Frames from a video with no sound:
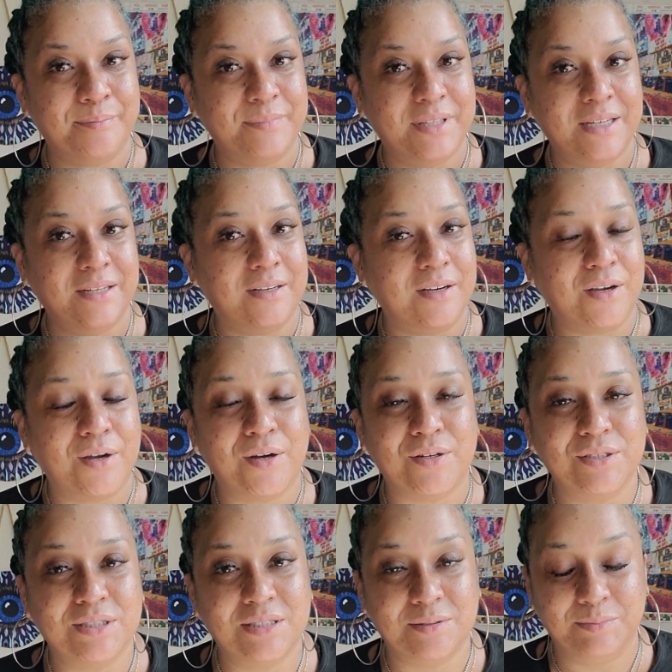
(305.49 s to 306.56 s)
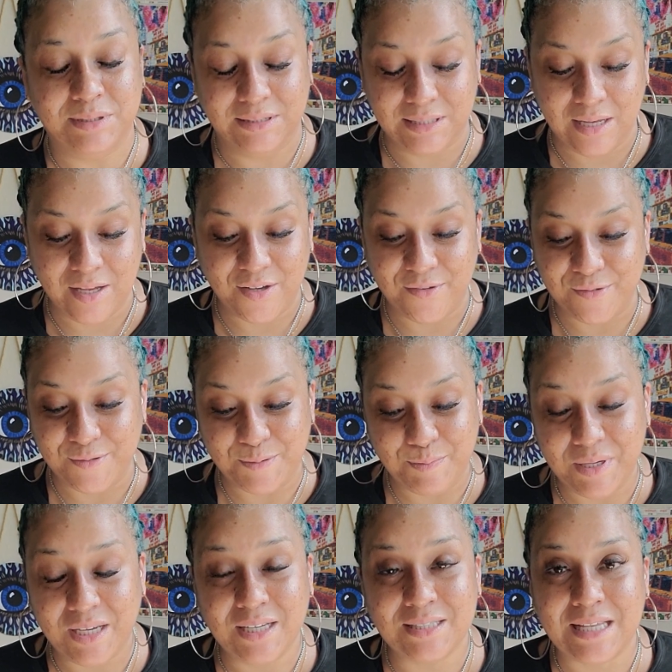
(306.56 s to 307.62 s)
They gonna curse themselves
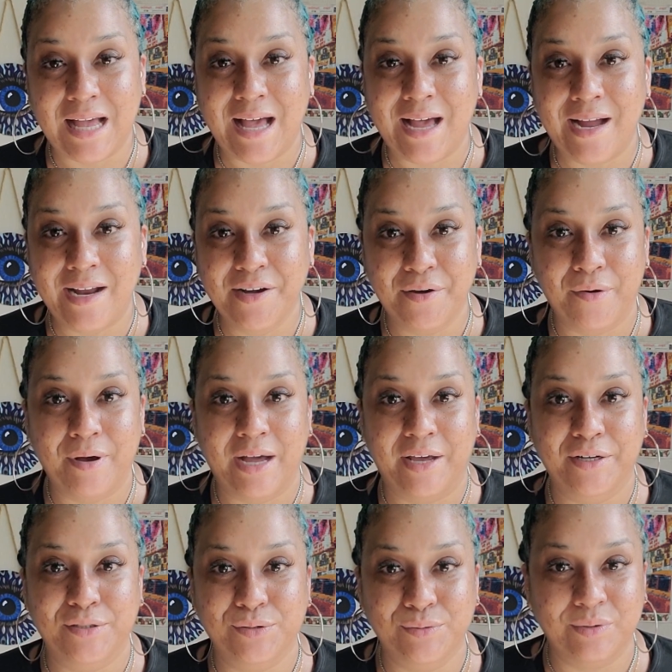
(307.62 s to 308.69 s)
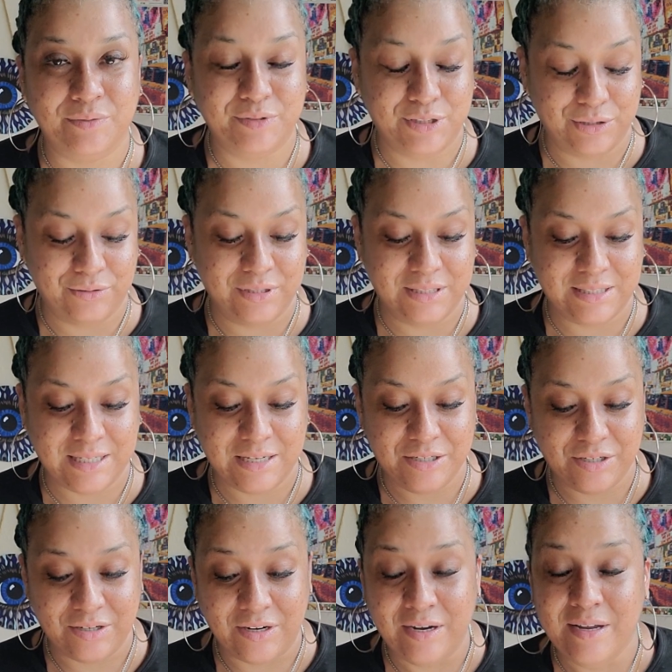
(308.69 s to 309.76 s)
because I know how to do a return to
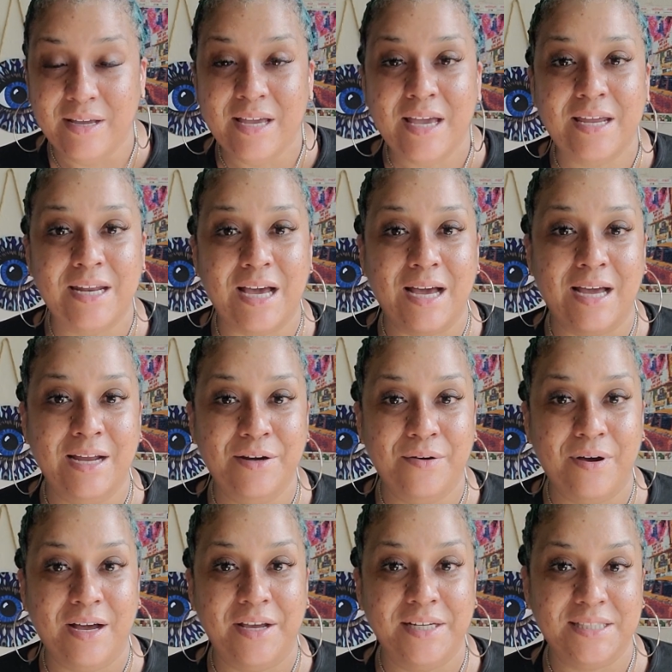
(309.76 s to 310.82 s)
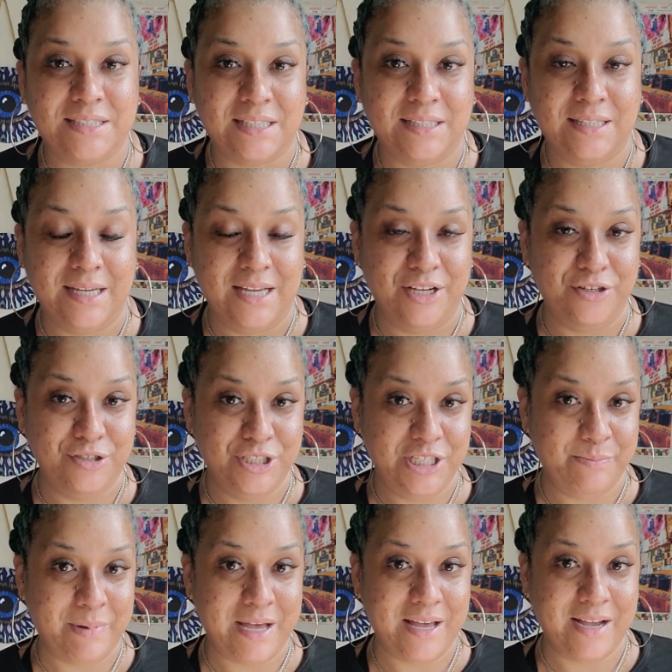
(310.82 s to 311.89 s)
sender and I know how to send the
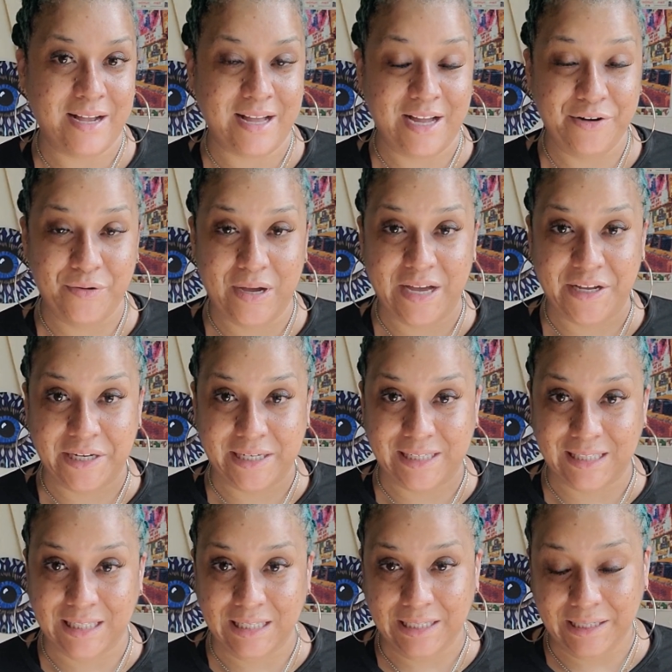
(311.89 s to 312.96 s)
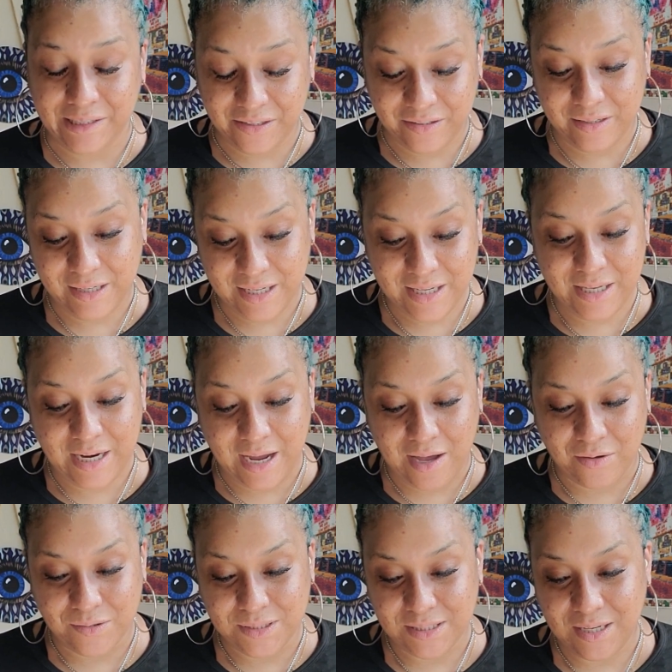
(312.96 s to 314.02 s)
energy back. I know how to clear it
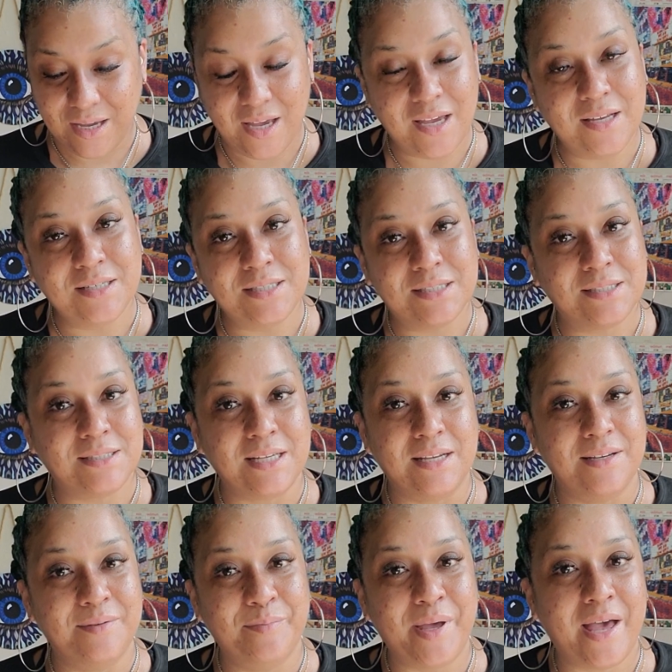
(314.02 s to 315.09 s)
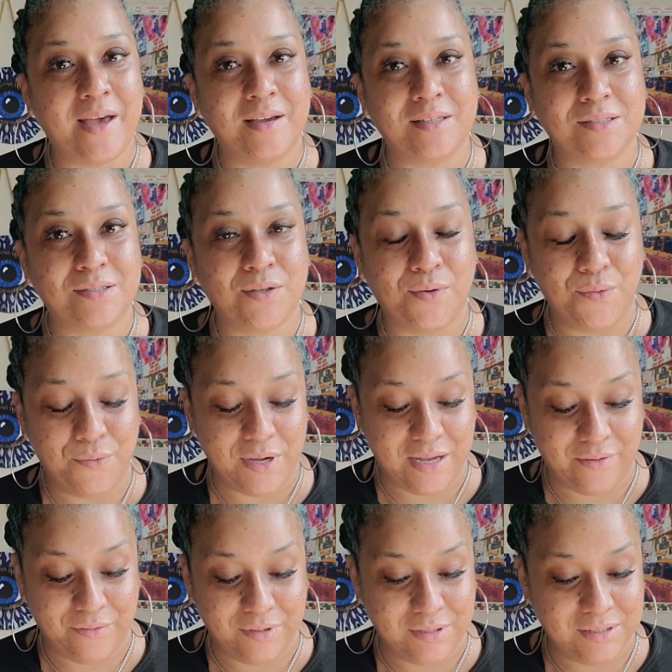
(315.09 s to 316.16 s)
out and send it back to
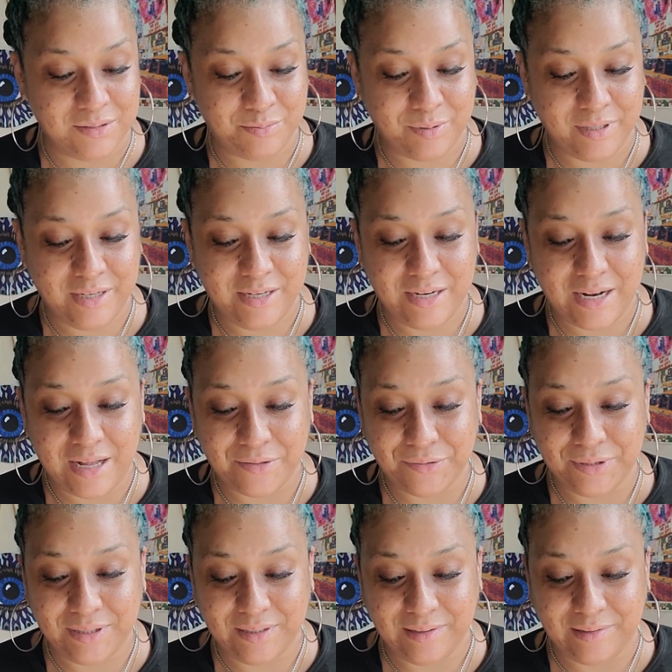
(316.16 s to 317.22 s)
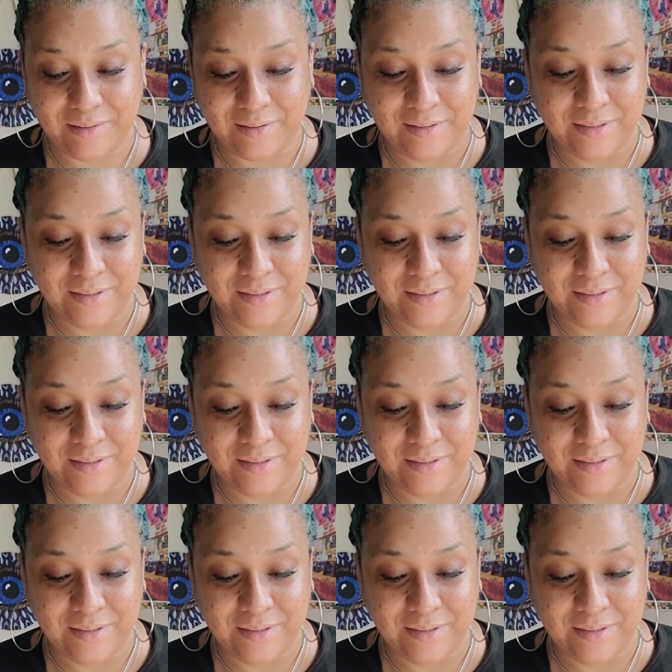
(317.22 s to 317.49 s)
whoever is putting it out there.